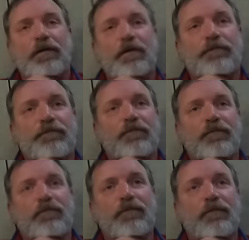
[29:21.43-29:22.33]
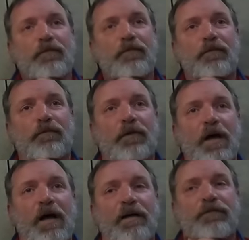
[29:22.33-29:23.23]
out of the
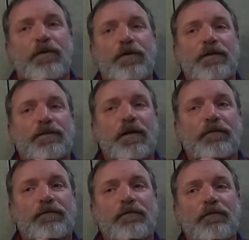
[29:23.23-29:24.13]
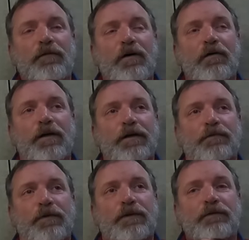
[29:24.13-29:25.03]
high 30s all next
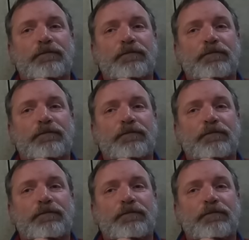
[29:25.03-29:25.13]
week.